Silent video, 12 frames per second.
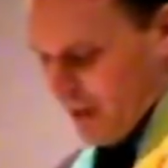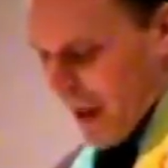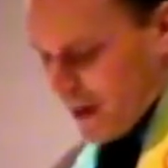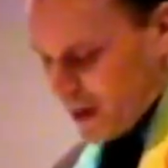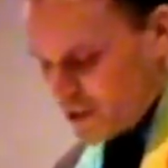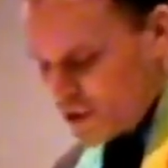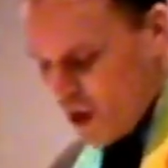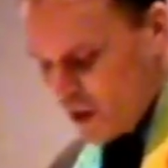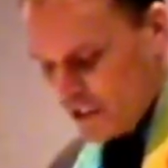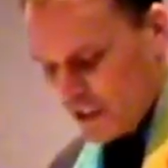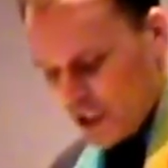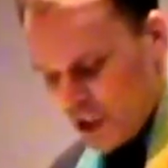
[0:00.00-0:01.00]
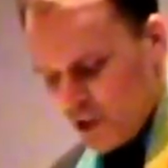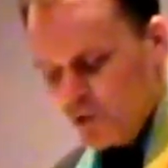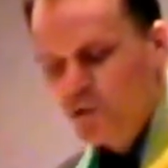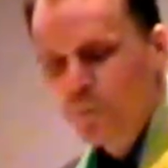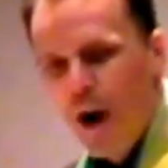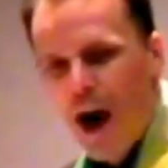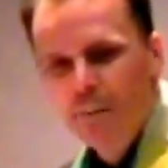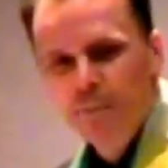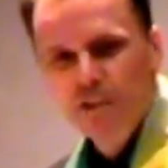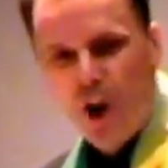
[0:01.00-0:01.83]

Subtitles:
and constructed huge pipes